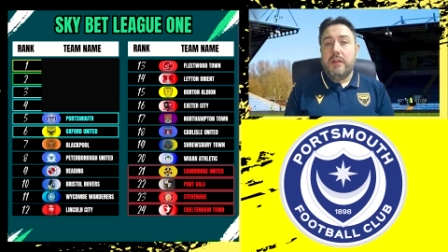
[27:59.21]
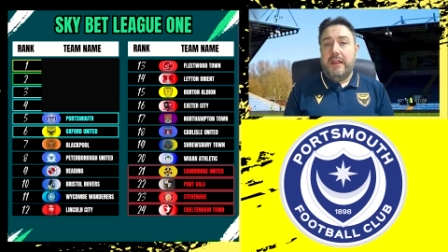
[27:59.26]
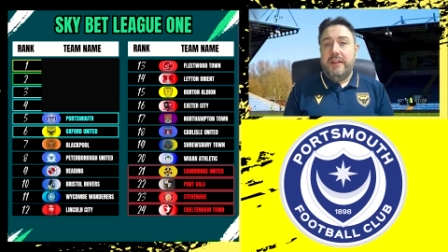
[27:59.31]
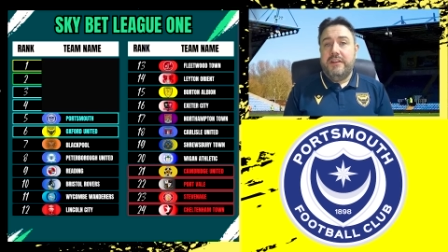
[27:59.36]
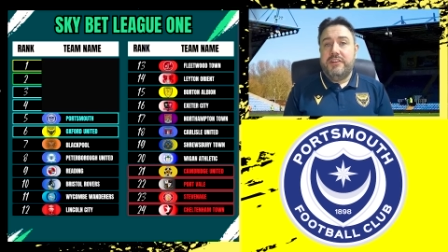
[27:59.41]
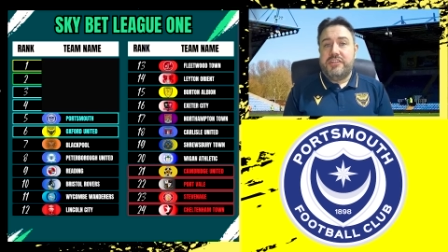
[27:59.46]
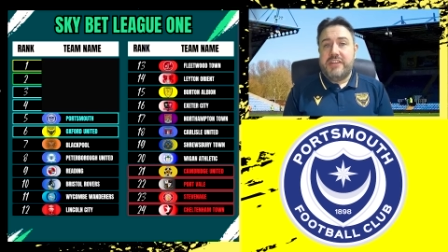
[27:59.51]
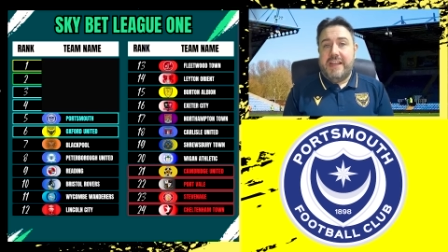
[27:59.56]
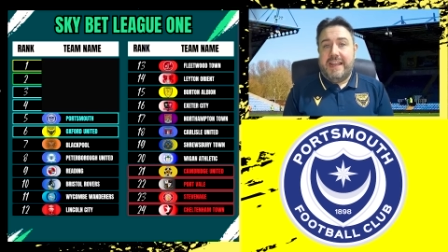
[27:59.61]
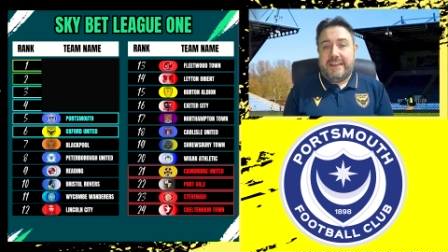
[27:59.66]

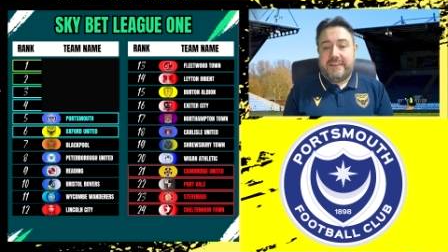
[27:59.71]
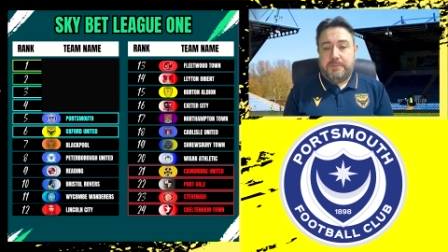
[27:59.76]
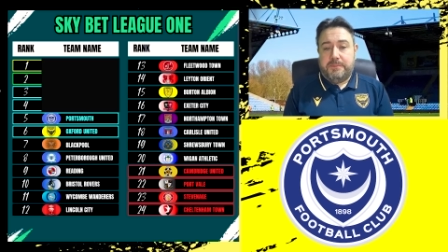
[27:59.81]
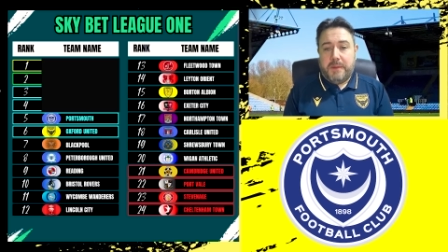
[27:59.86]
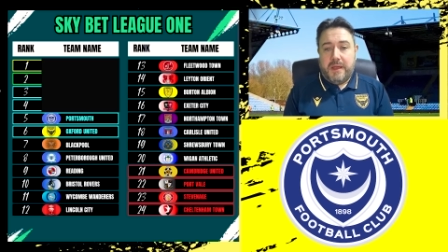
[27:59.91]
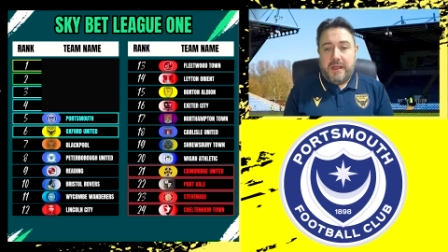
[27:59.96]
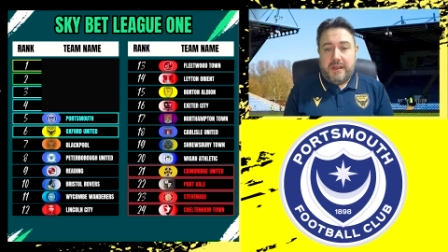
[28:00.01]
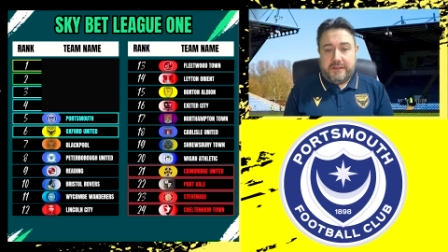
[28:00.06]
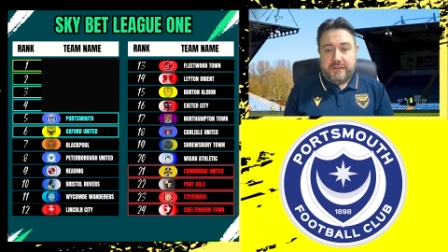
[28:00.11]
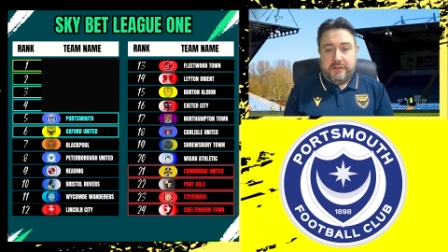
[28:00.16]
and Jack
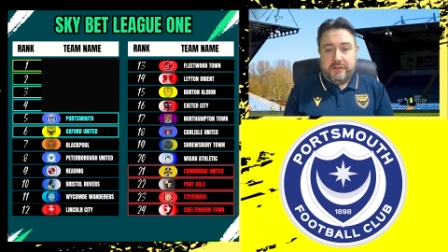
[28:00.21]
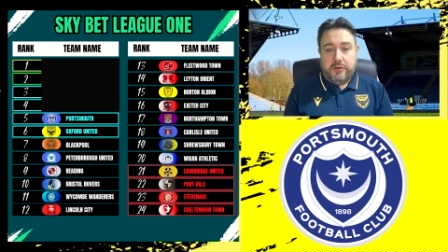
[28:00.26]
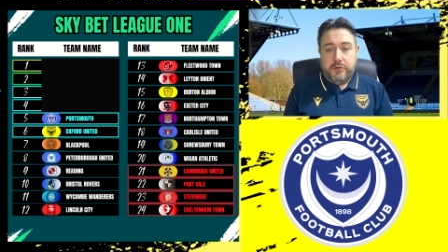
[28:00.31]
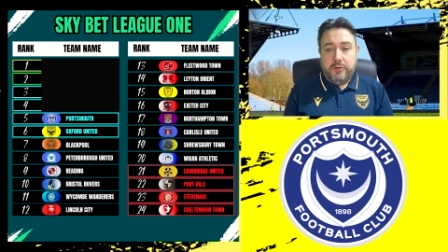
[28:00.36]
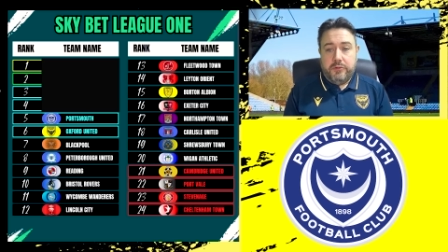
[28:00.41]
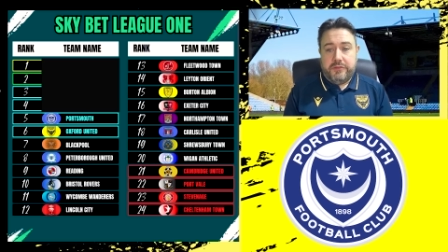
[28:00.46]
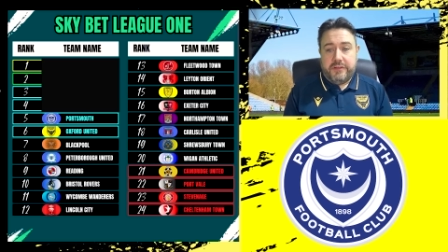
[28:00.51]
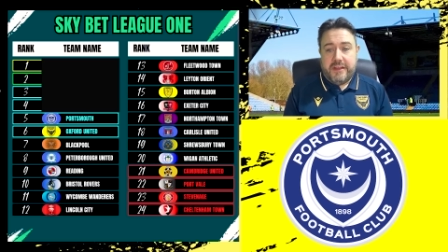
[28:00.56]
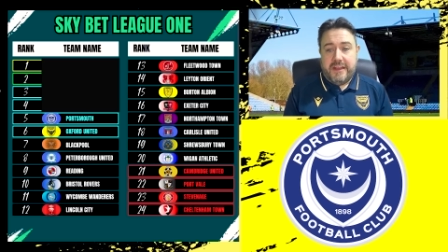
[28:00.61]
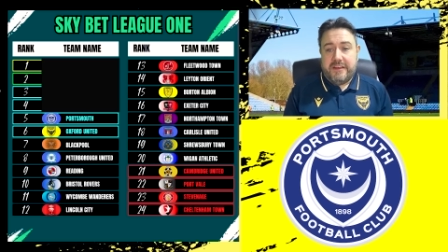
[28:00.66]
Sparks are
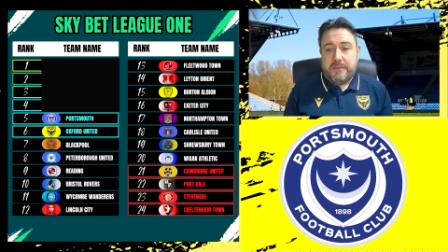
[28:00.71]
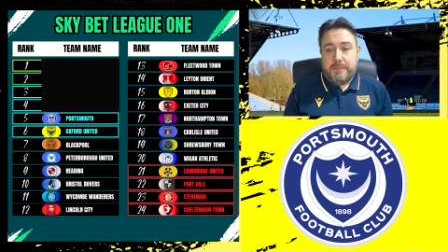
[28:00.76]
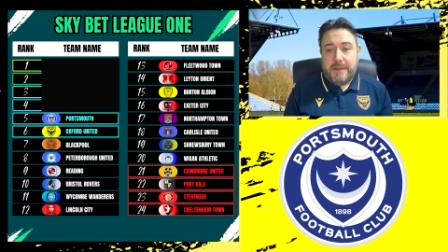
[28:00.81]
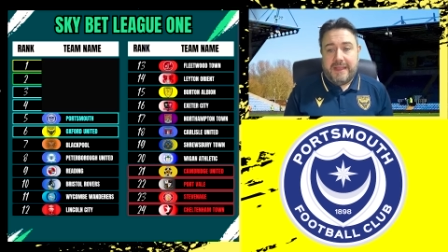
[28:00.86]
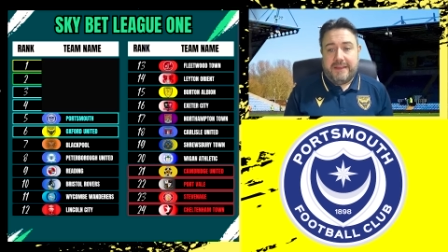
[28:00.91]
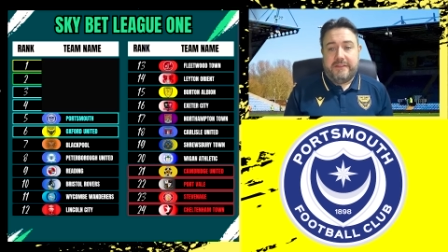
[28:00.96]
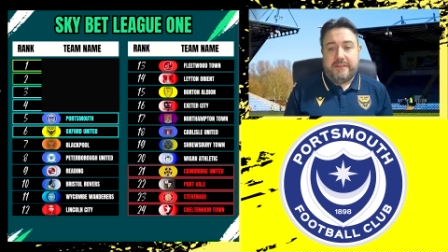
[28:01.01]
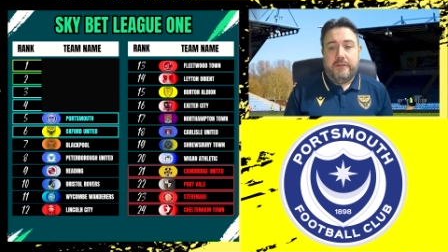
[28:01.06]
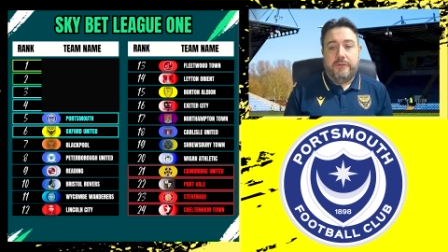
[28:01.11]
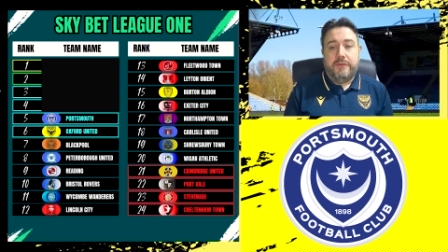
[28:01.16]
2
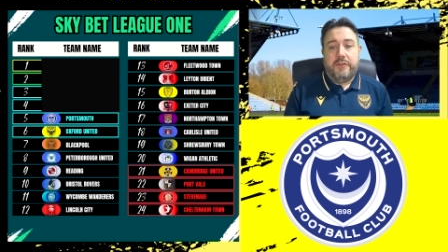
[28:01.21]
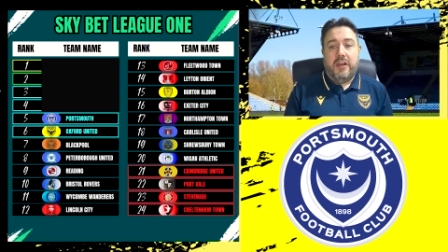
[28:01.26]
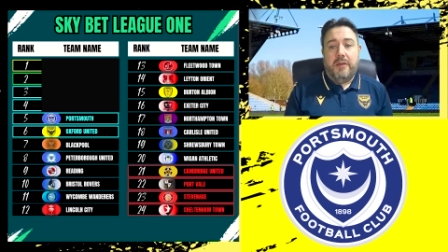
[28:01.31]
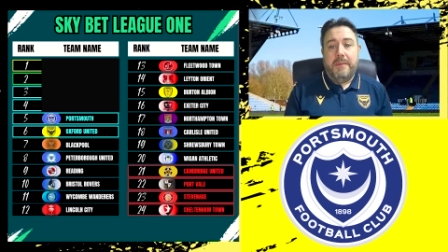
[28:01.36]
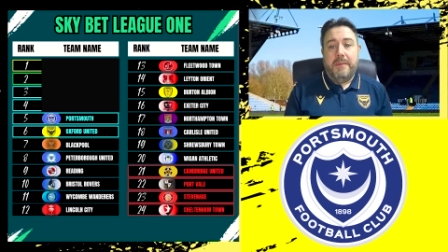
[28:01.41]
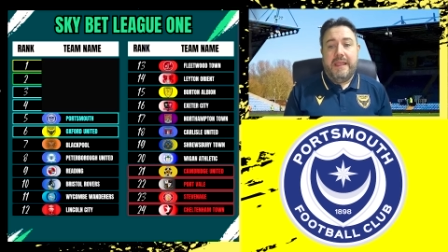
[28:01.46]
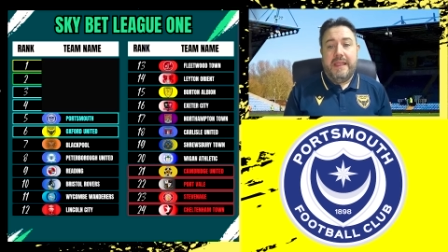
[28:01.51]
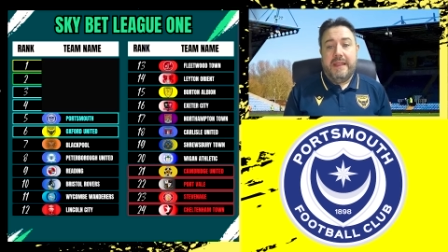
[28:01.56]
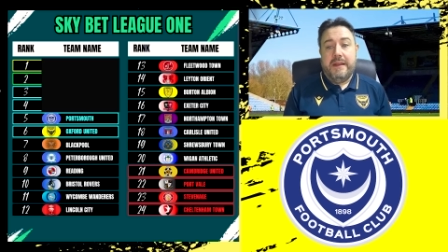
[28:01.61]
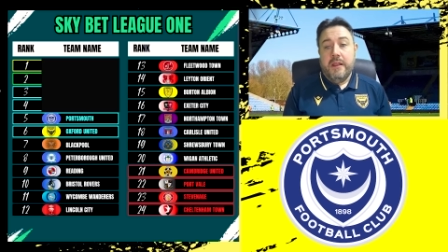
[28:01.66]
centre-backs that have come
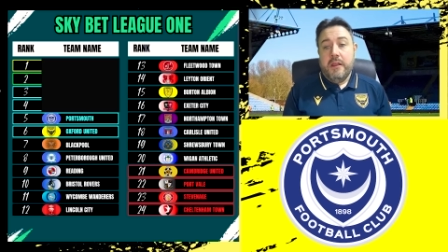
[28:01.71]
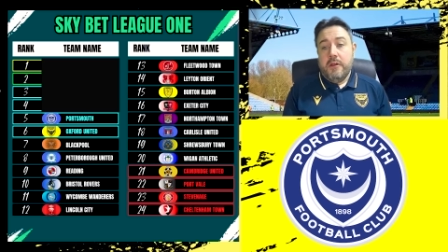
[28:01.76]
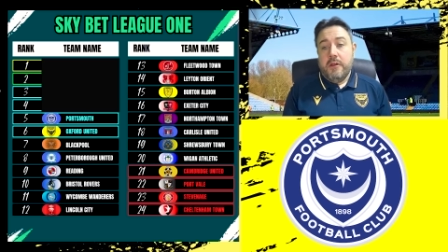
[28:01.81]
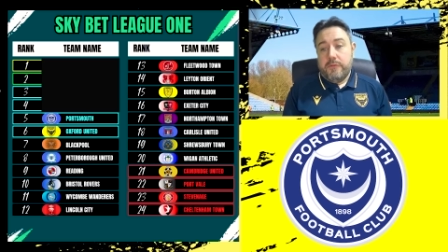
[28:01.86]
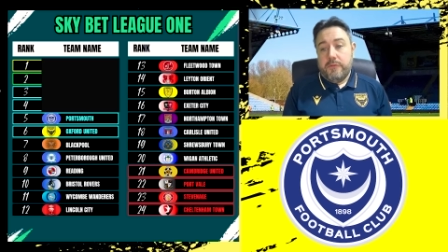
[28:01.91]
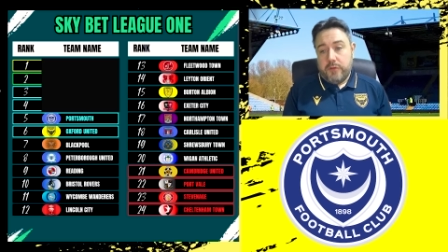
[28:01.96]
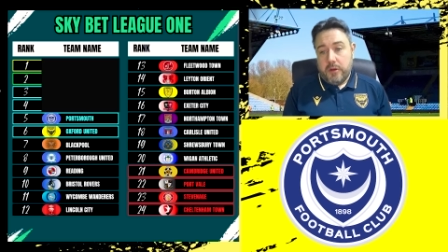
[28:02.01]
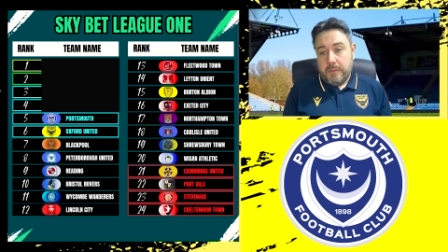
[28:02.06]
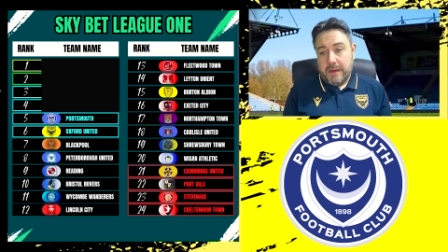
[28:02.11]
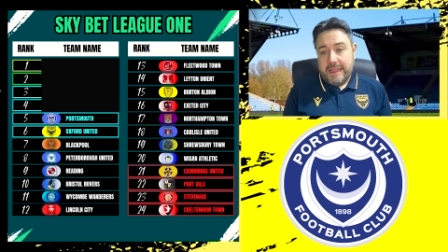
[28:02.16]
in
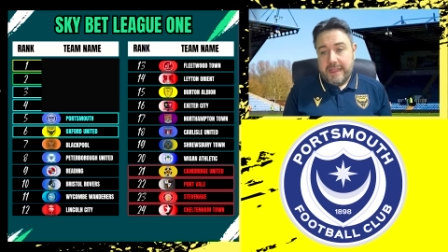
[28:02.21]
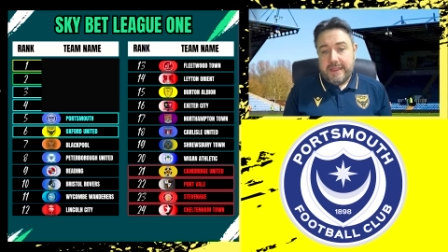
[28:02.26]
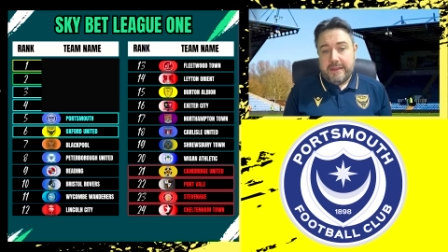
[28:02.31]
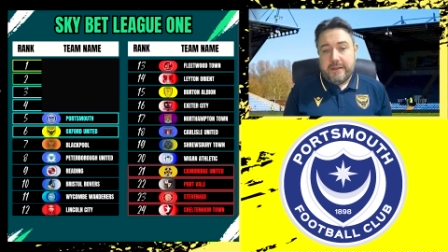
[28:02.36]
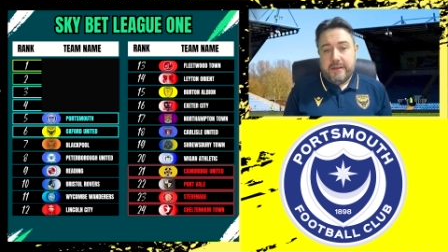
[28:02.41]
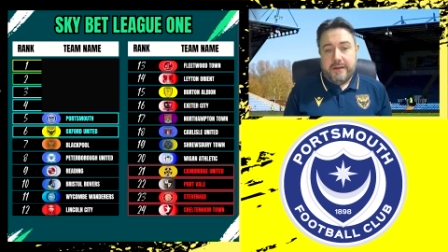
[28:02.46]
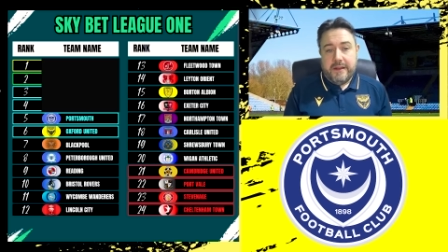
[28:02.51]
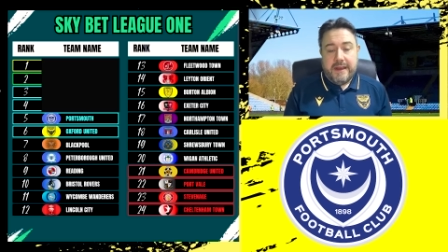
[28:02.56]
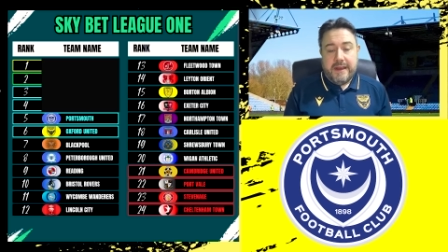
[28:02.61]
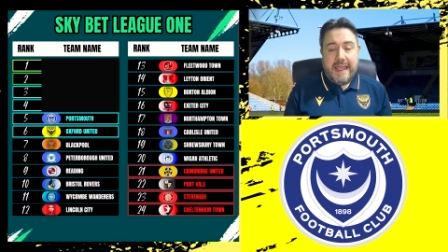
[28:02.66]
from
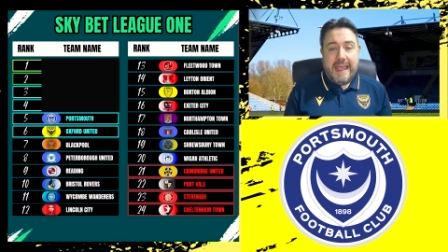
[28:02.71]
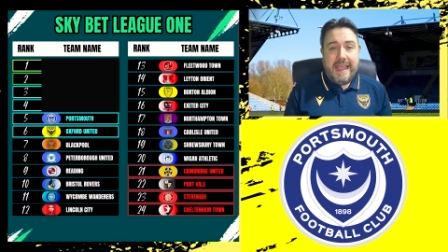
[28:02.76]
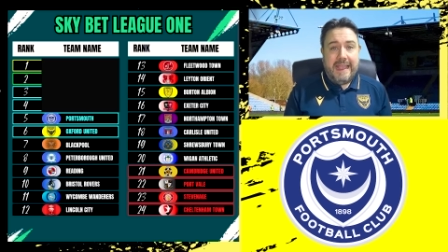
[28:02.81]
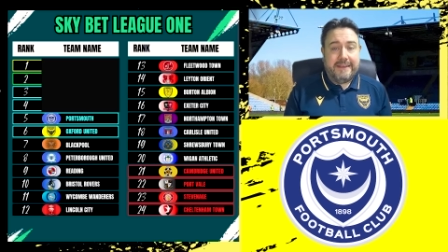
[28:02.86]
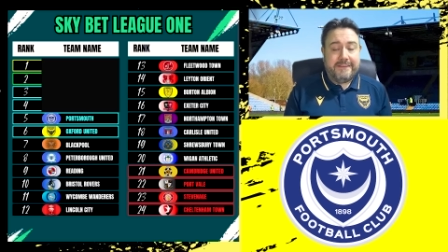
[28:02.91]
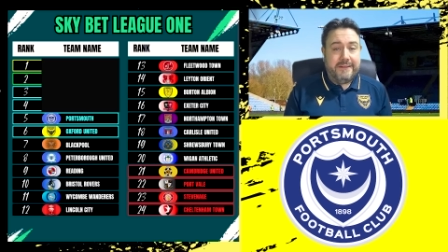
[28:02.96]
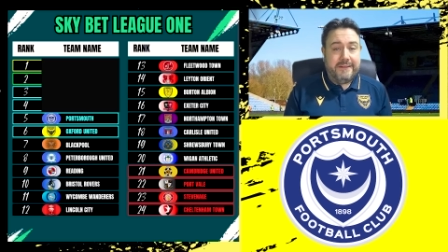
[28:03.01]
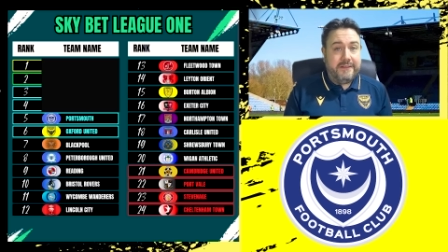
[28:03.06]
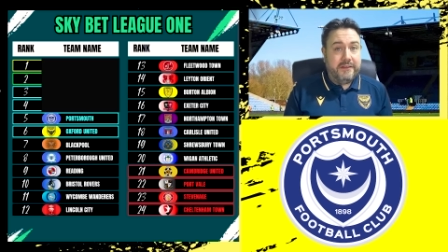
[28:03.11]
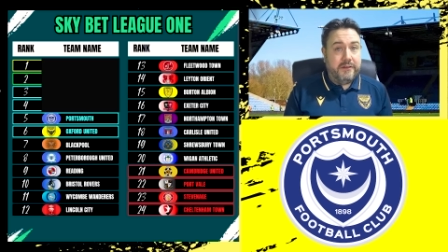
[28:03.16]
Lincoln and
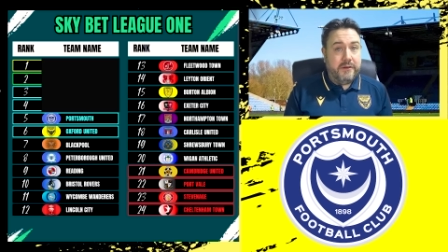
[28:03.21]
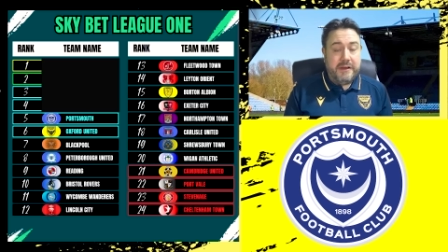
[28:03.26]
Exeter,